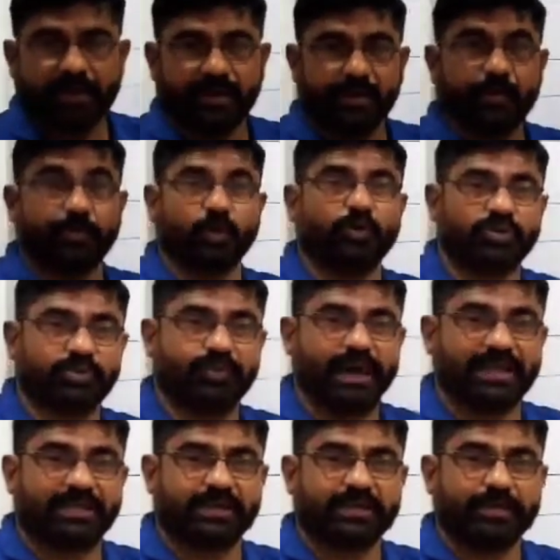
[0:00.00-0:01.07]
reproduce
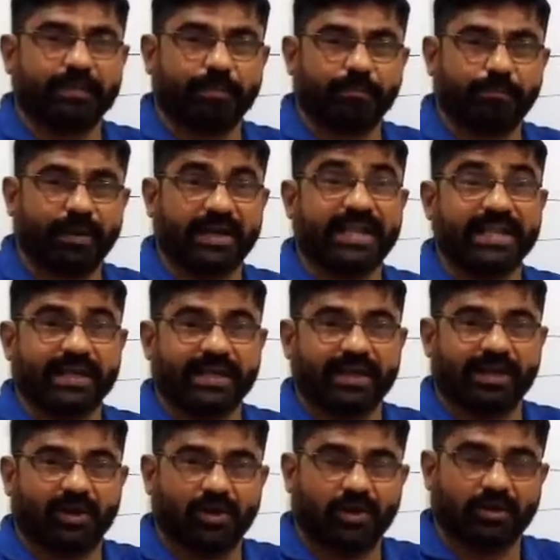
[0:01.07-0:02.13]
by the
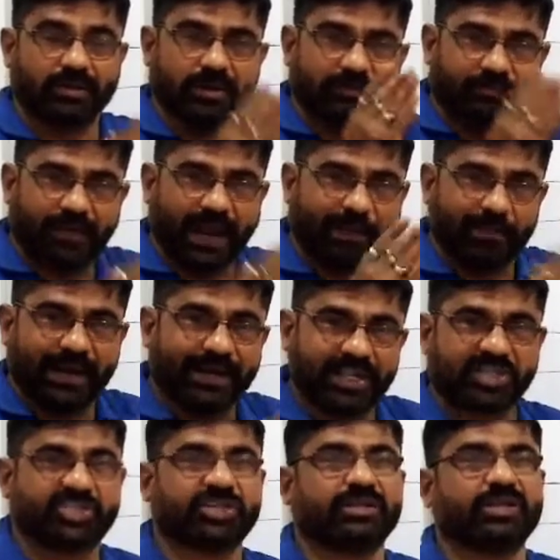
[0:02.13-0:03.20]
budding or the
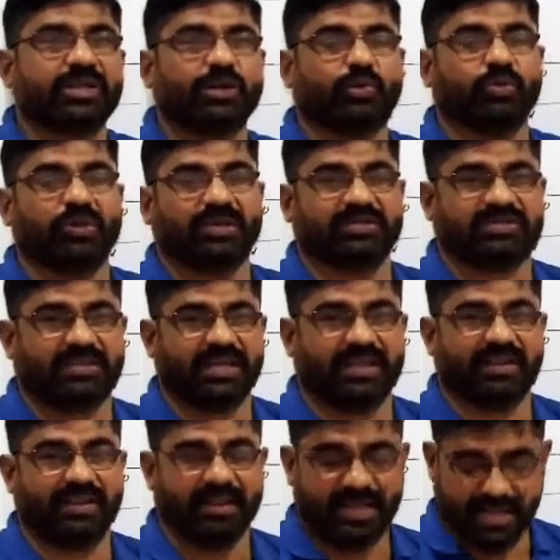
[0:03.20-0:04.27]
fragmentation into their
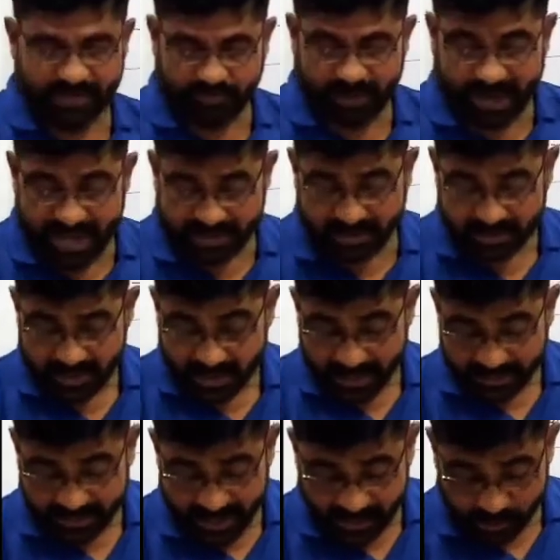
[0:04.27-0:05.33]
cell, as well as
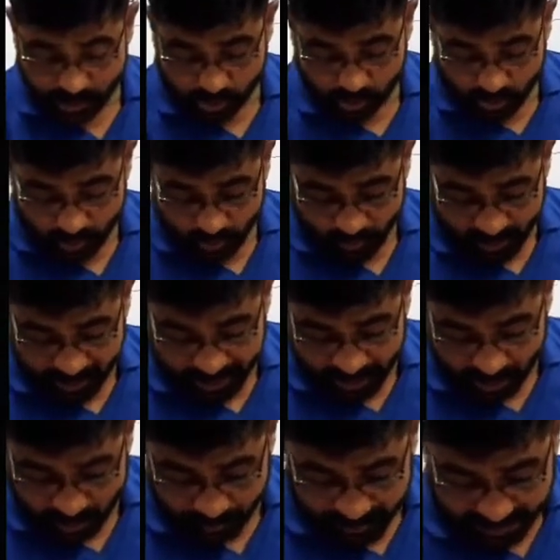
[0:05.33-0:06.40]
they are also one
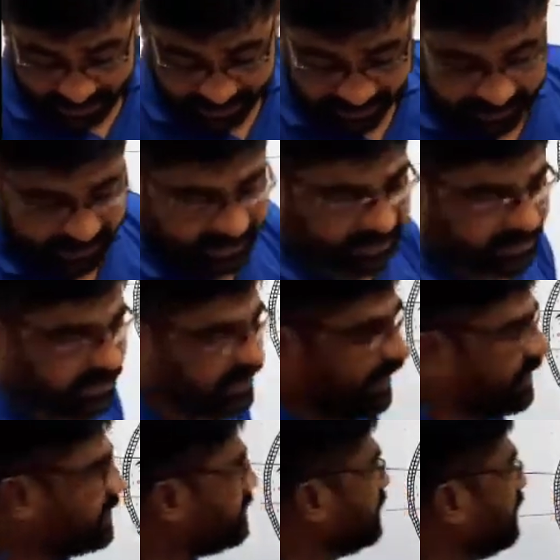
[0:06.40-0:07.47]
kind of the characteristic, that
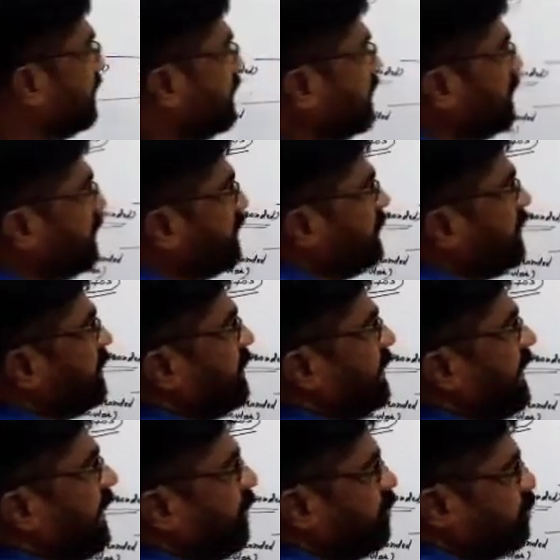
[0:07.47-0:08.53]
is they
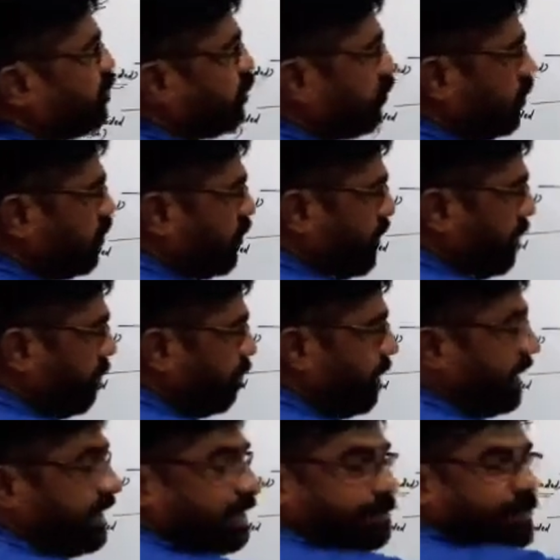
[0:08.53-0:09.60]
are also
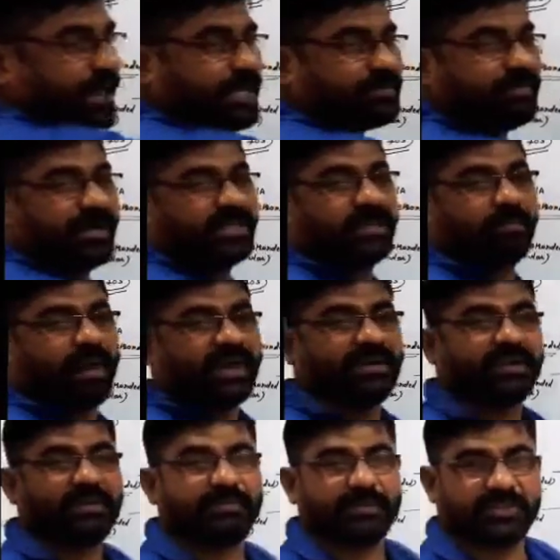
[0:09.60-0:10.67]
multiplied by the
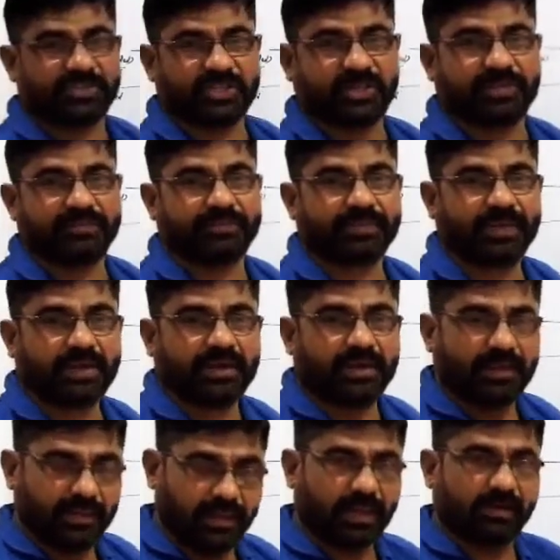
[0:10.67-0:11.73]
binary fission.
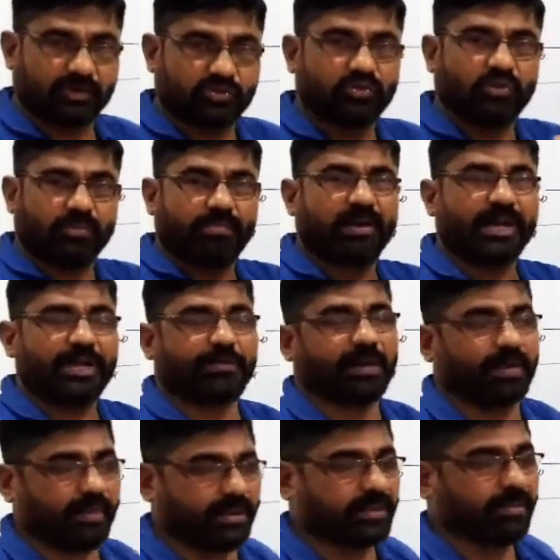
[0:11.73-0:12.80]
They are also
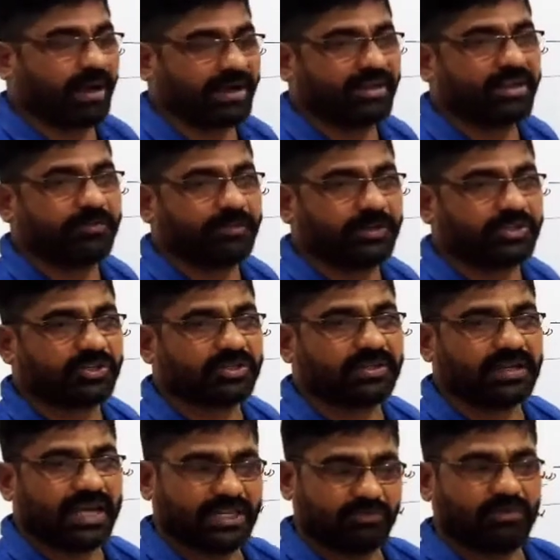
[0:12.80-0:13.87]
multiplied by the binary
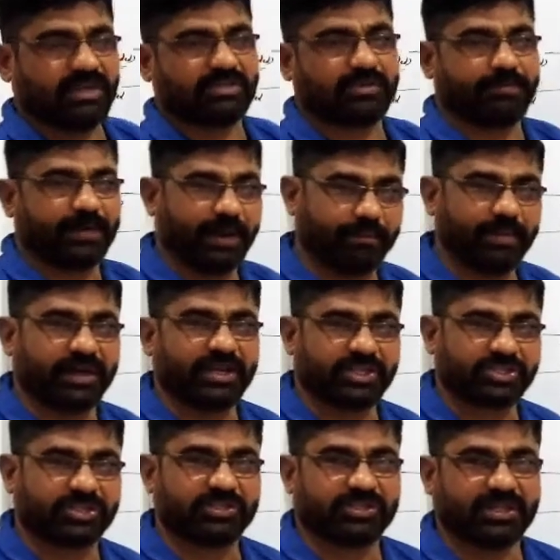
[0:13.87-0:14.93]
fission as well as the
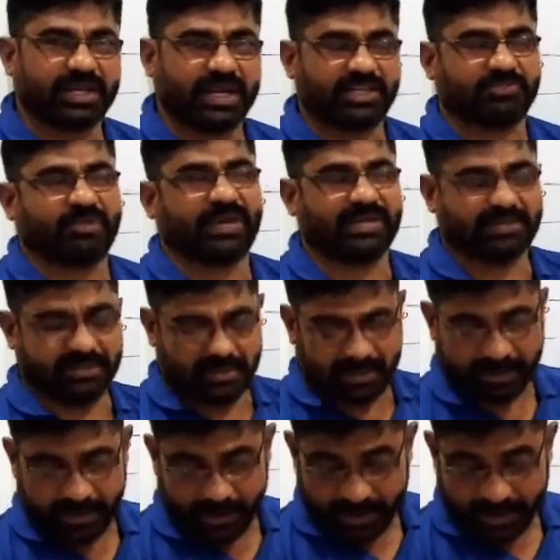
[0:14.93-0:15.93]
fragmentation as well as the